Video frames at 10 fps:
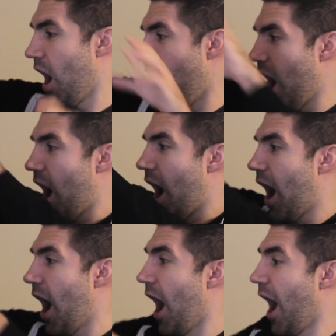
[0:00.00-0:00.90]

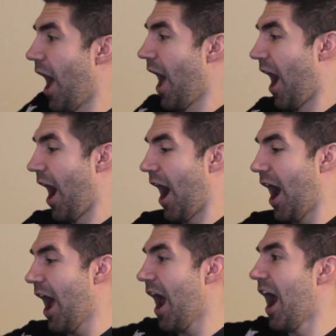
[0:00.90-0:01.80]
Ah!
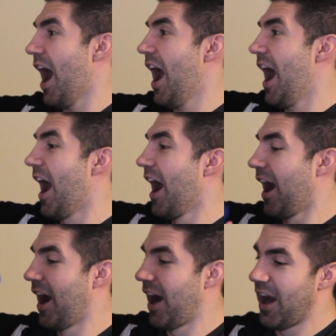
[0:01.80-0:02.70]
Ah!
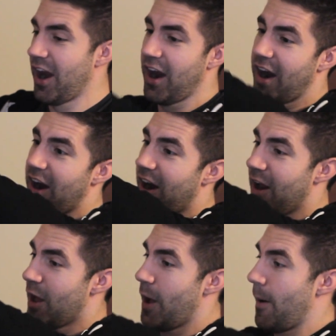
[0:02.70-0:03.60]

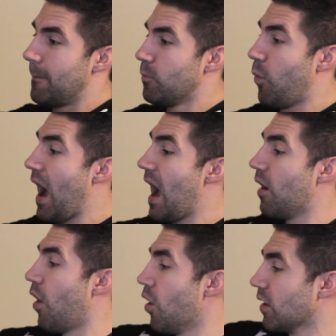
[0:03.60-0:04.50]

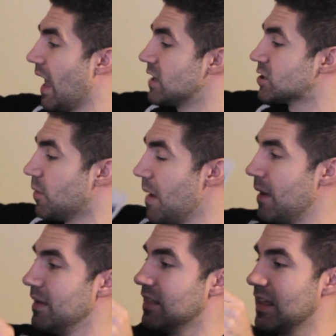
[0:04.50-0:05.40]
Wow, okay, so
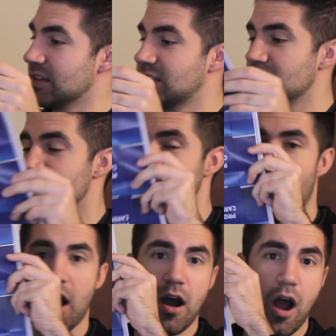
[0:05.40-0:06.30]
maybe this is
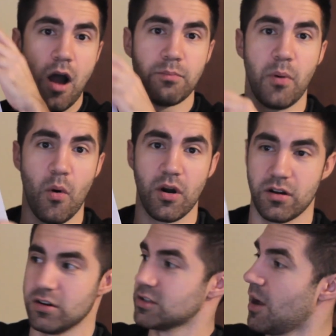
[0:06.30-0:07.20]
uh, a
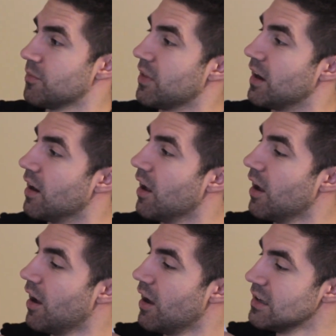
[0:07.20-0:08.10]
board or something.
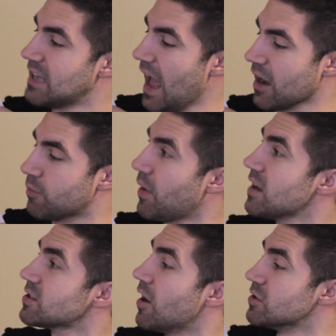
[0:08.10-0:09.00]
Deck,
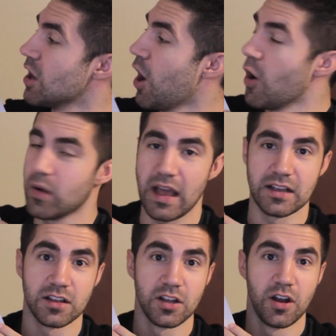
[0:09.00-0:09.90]
prize cards.
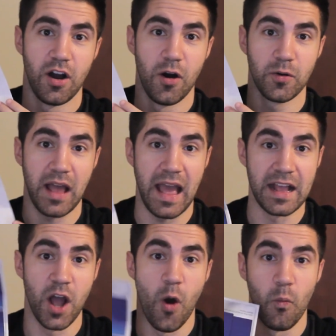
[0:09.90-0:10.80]
Okay,
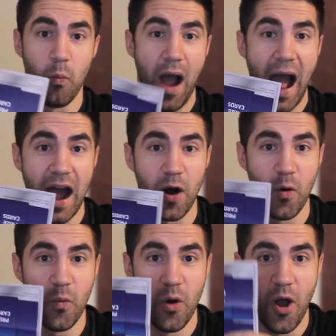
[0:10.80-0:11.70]
okay.
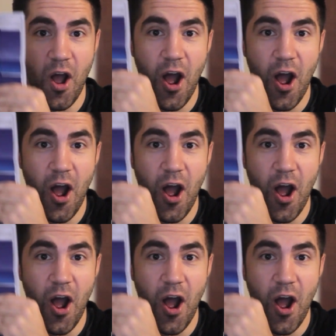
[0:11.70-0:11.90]
Wow.